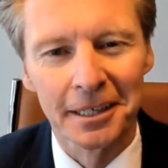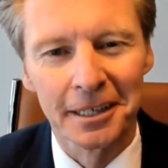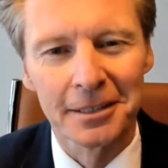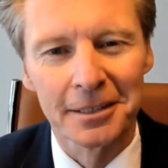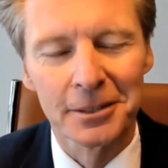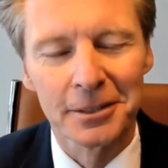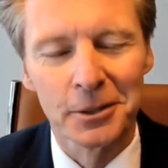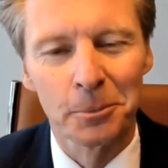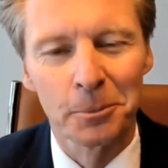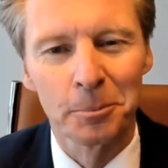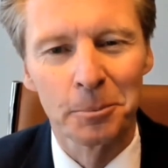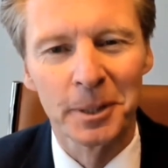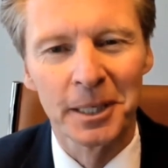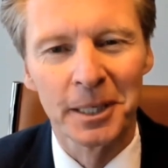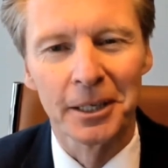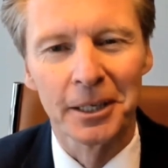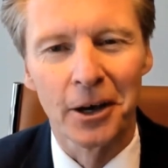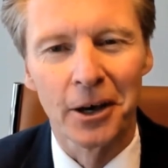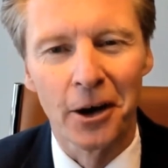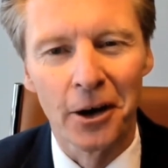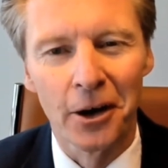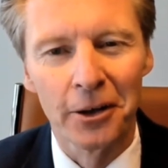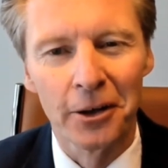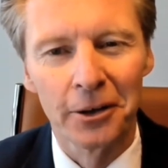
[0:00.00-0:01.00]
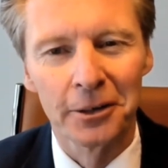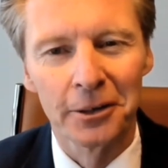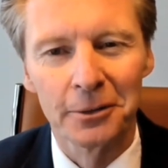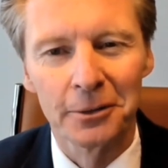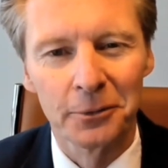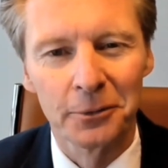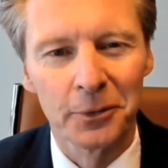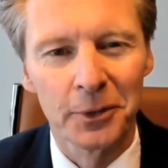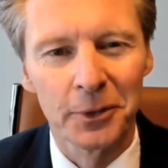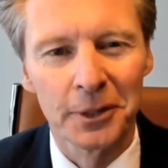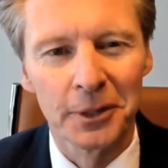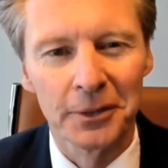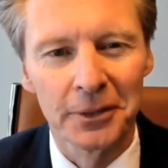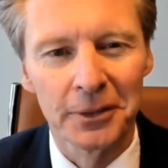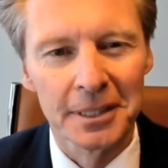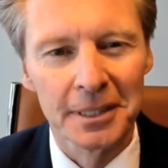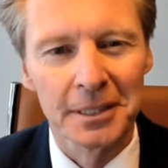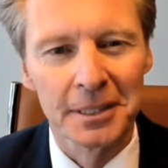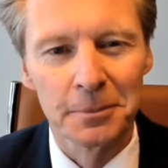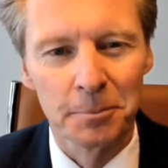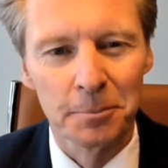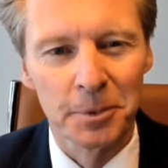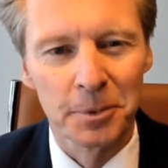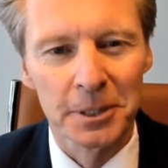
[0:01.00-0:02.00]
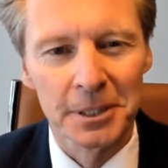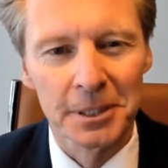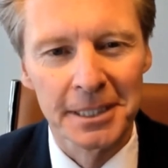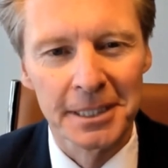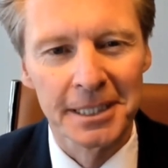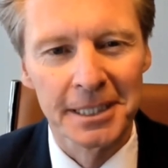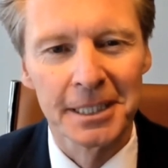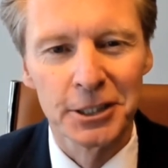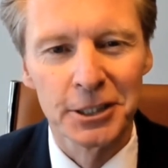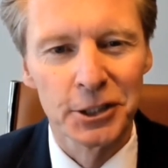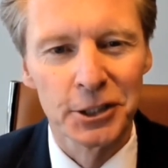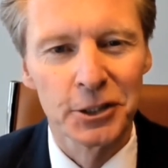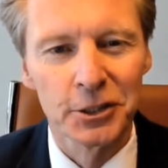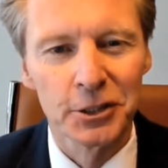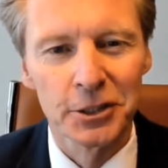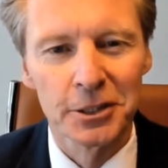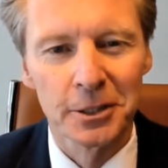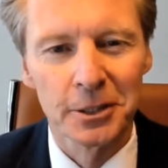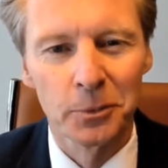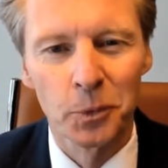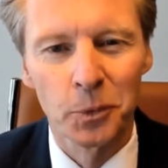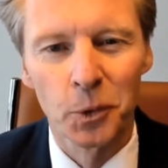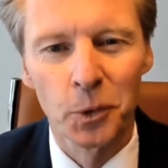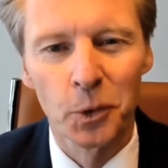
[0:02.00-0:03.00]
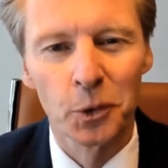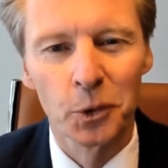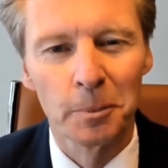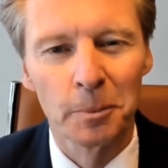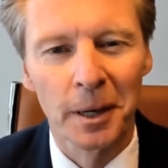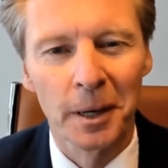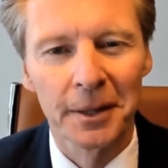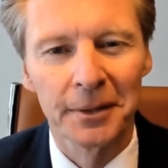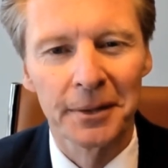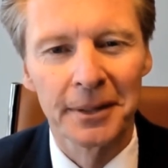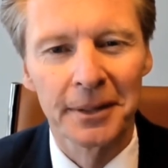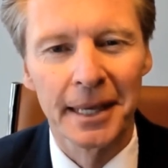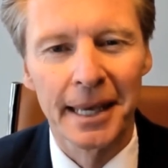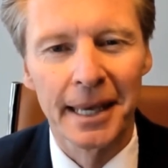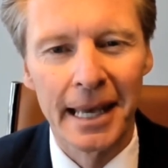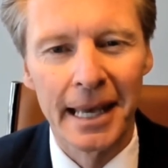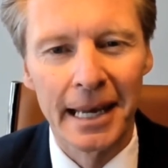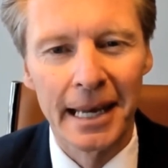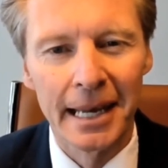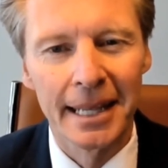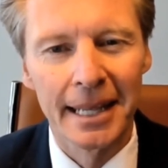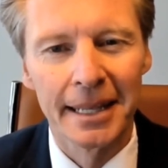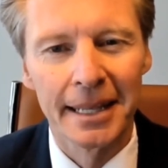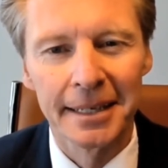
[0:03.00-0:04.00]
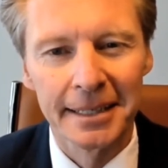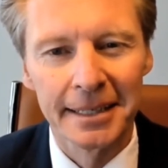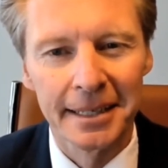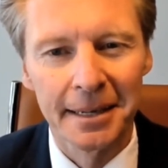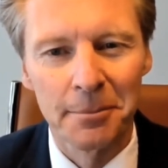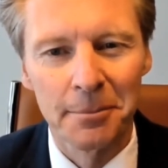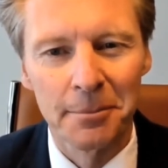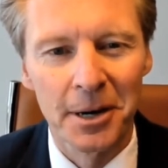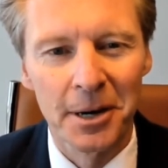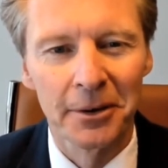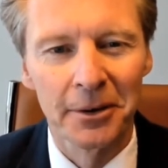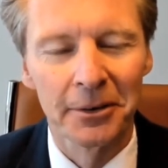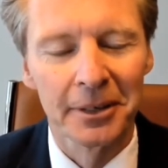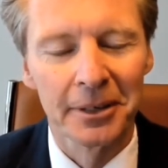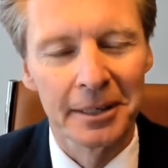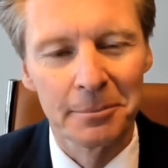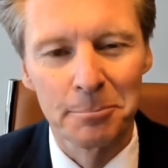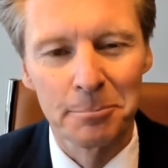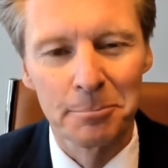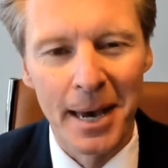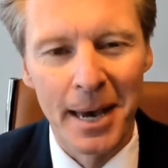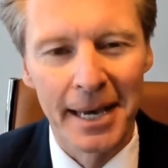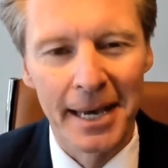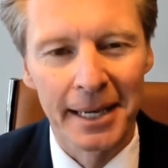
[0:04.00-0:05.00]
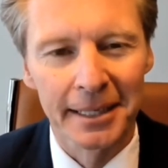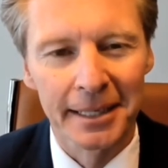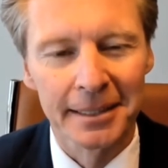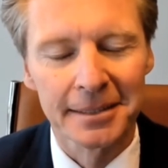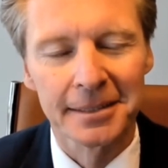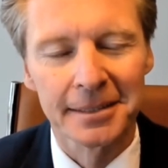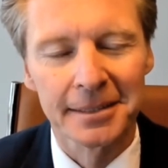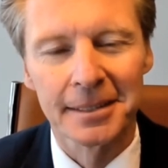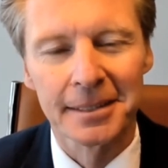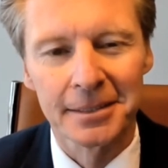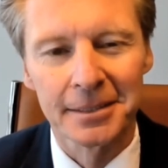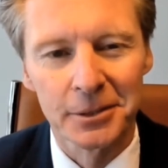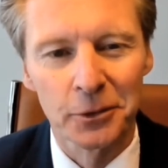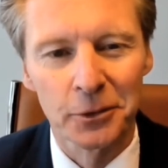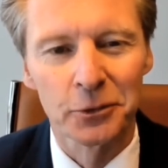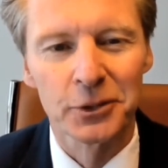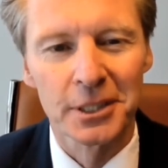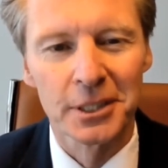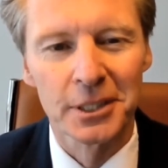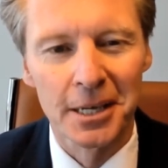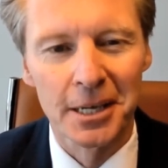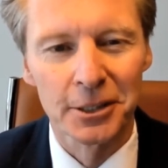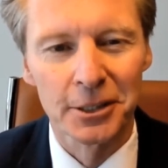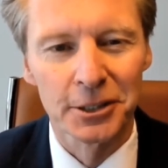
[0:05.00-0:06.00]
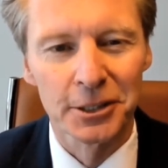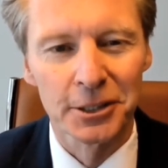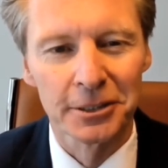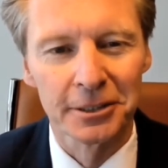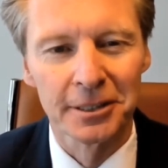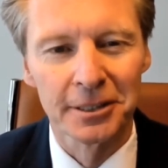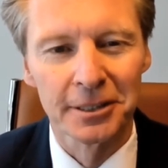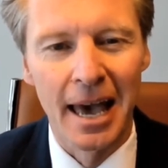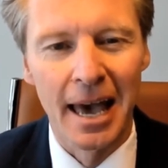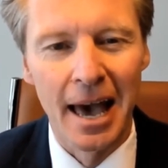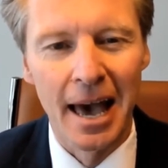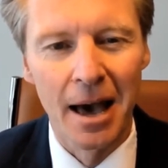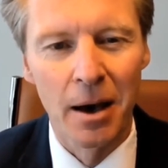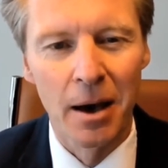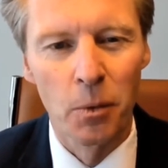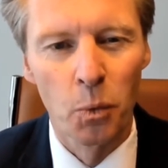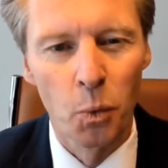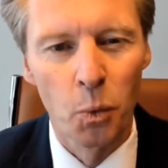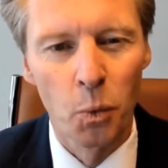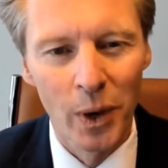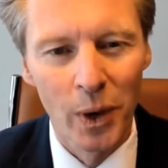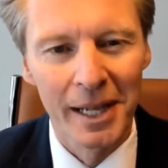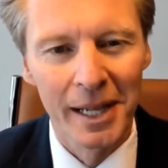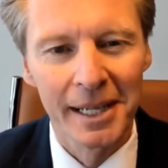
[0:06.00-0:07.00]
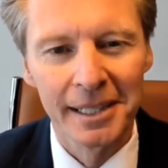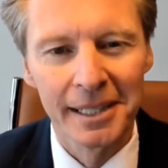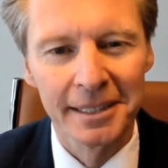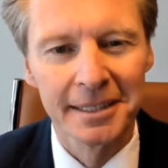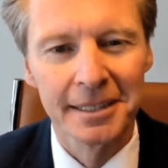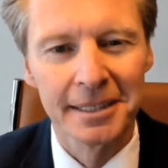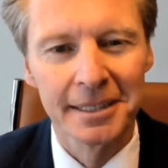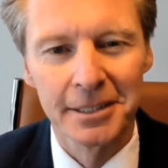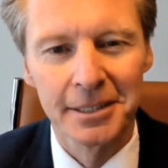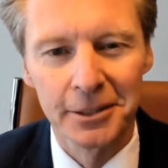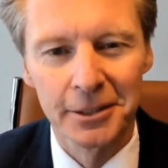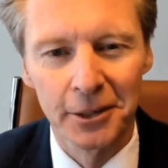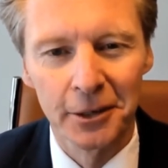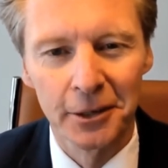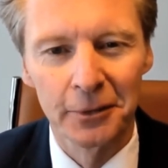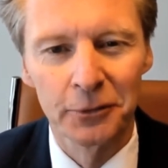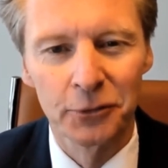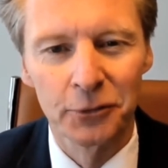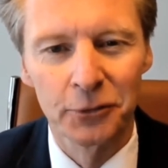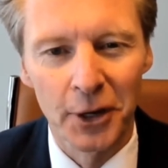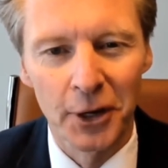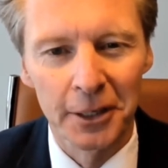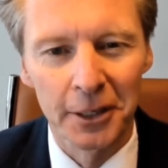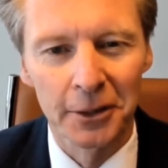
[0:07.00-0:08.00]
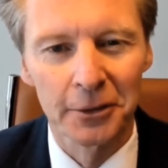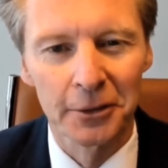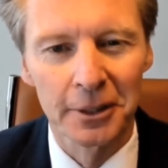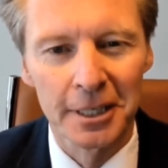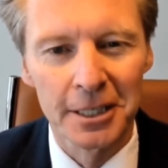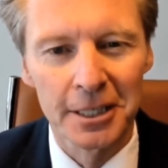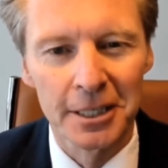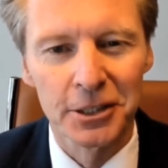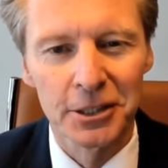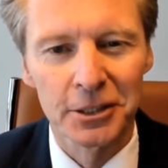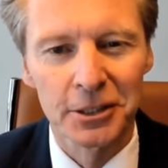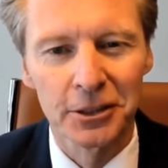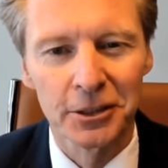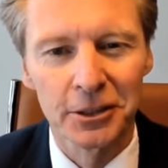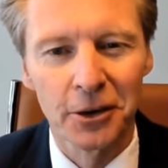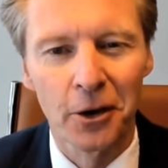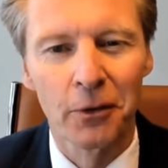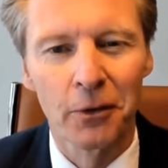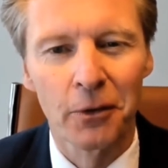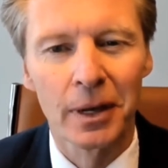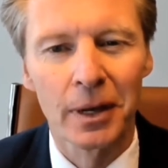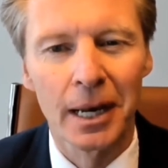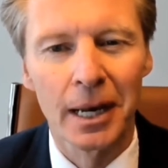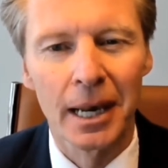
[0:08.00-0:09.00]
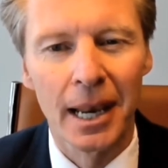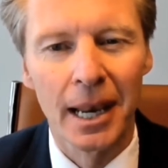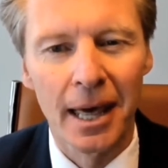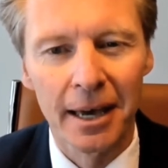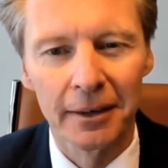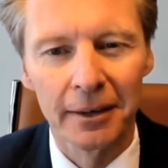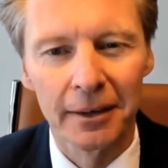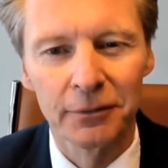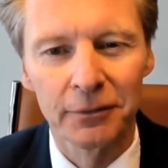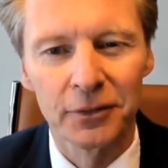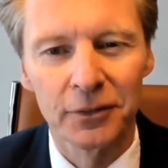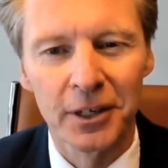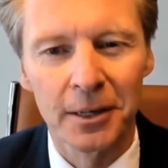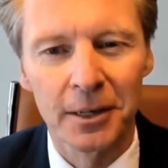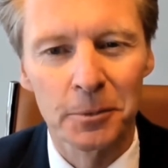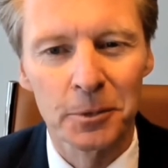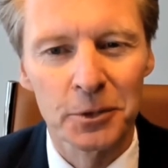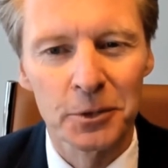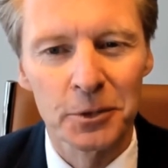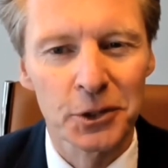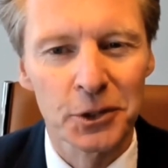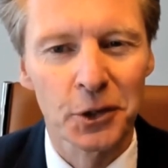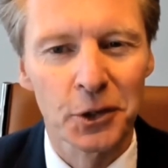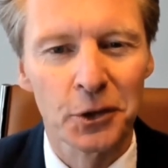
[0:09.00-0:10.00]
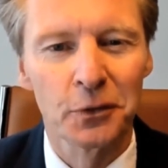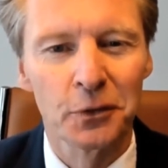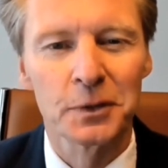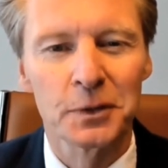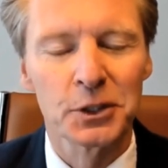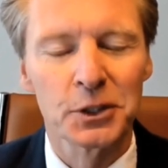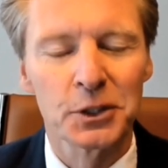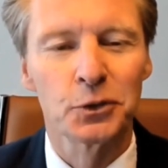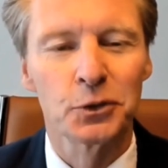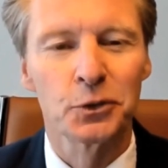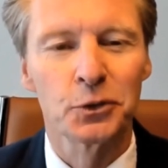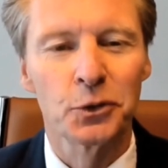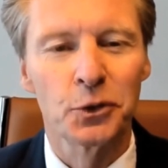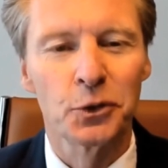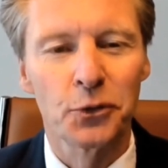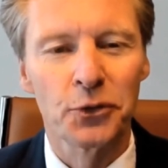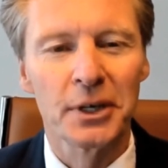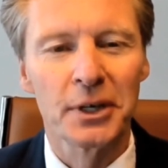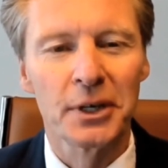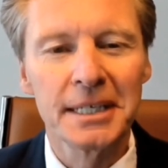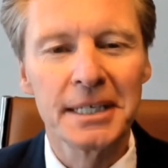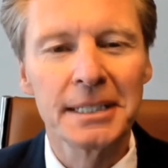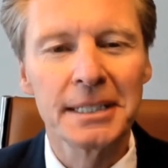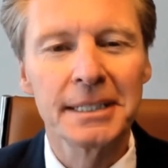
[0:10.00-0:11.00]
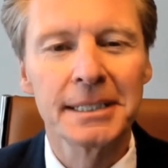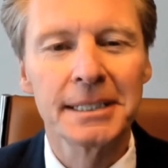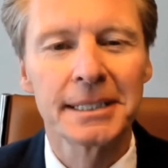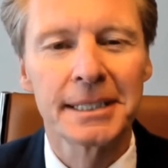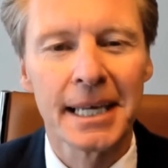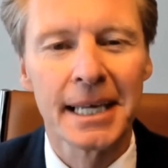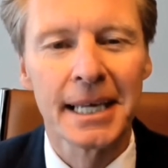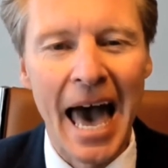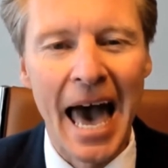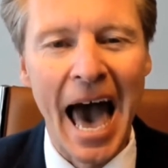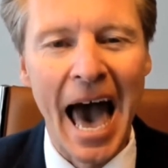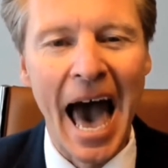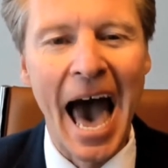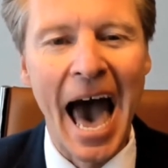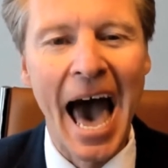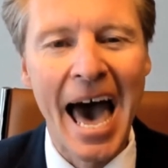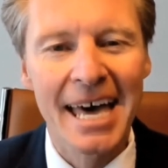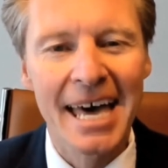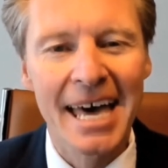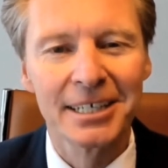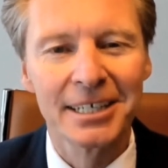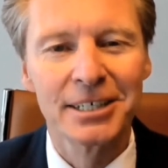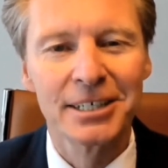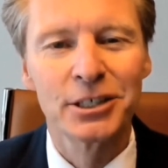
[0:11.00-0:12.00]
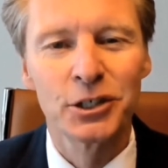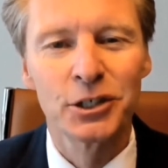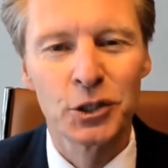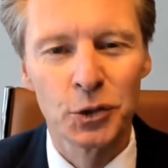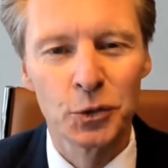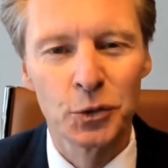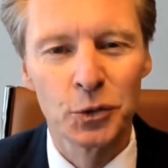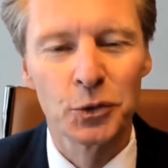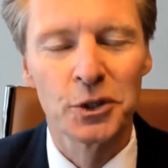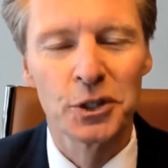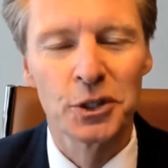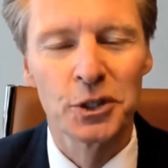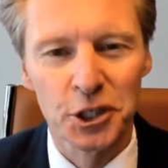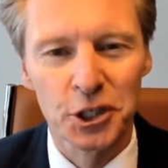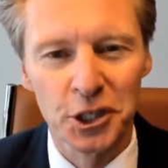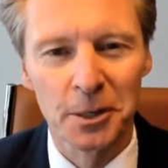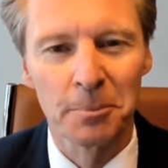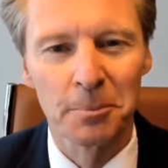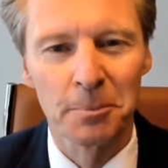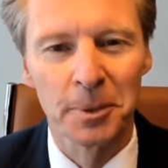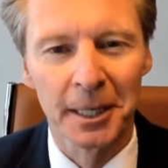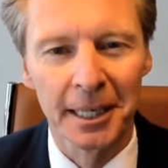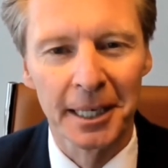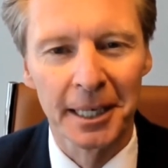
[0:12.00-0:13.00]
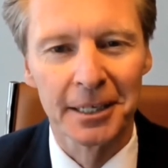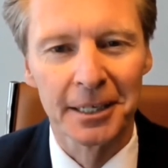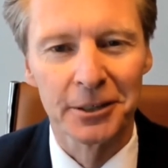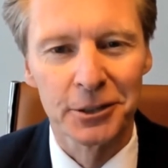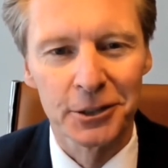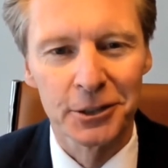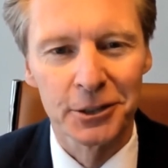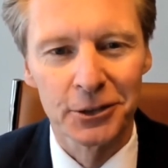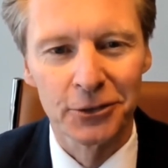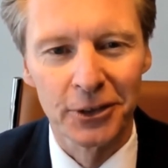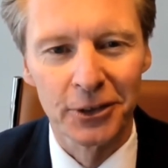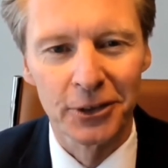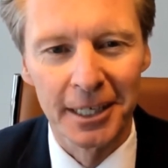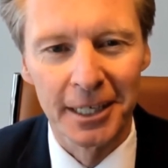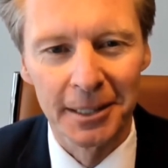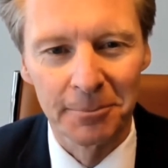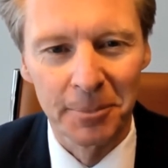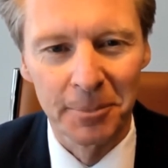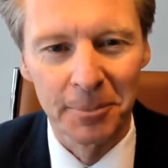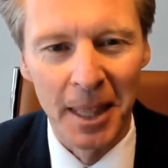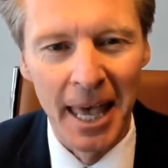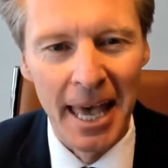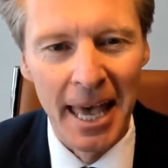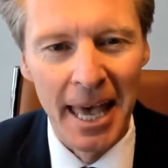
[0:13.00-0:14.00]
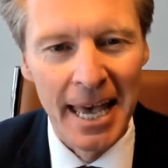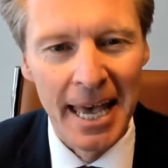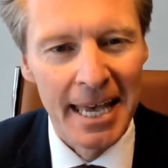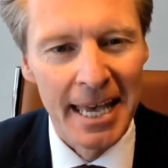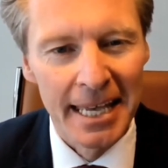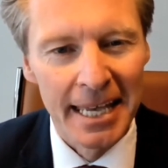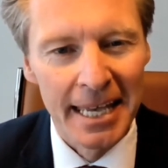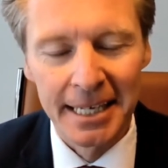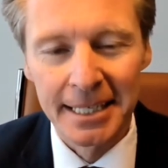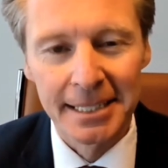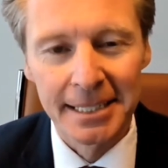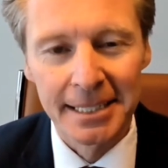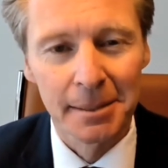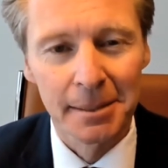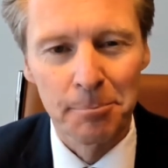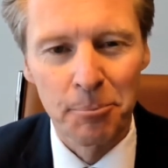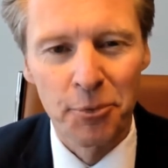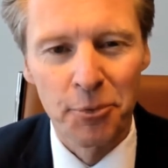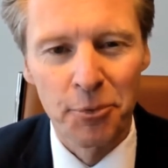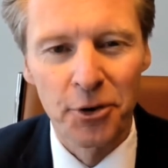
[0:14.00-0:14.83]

Nicolas, on being honored with this prestigious award by the Hellenic American Bankers Association, a well-deserved recognition of a lifetime of service to Greece and to the shipping industry. It is a